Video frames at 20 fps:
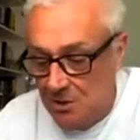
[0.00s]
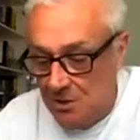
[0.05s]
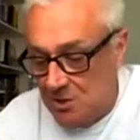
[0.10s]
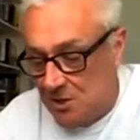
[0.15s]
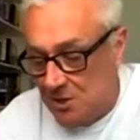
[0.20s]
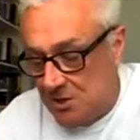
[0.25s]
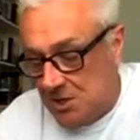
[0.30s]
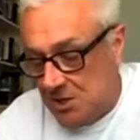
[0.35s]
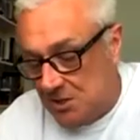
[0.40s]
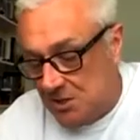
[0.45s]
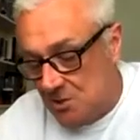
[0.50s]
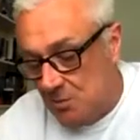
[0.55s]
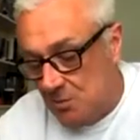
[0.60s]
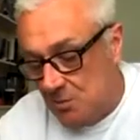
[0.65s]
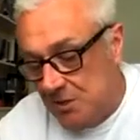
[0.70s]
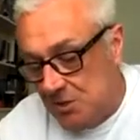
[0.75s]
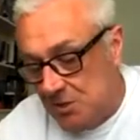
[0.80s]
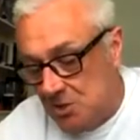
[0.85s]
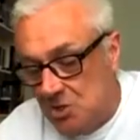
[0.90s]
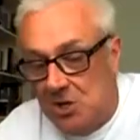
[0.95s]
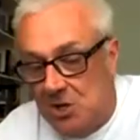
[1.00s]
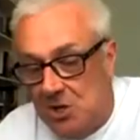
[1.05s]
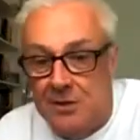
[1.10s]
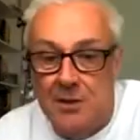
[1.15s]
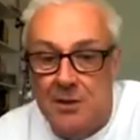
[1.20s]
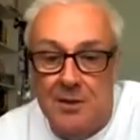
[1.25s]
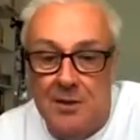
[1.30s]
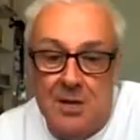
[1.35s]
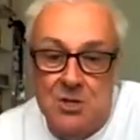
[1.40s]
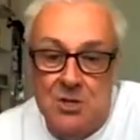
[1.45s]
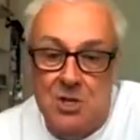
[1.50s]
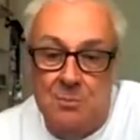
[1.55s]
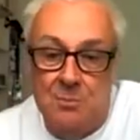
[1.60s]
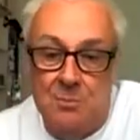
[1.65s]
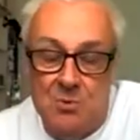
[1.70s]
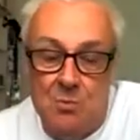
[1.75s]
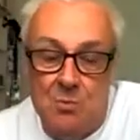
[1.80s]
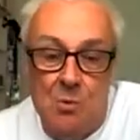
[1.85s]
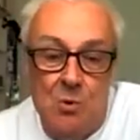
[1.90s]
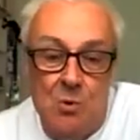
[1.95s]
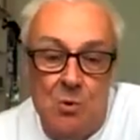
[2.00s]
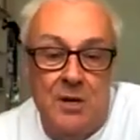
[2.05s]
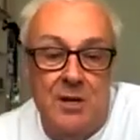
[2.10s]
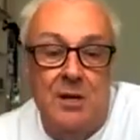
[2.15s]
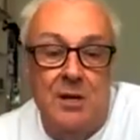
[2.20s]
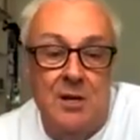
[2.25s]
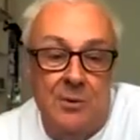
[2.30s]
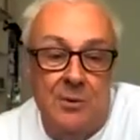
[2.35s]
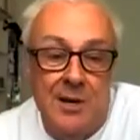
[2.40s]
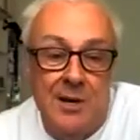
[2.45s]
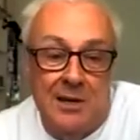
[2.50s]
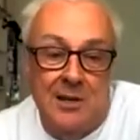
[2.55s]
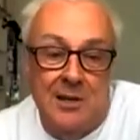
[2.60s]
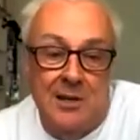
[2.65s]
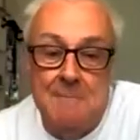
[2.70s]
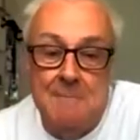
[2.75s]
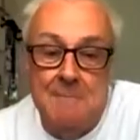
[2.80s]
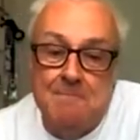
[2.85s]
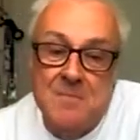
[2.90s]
the test suite to check that their chips were working correctly.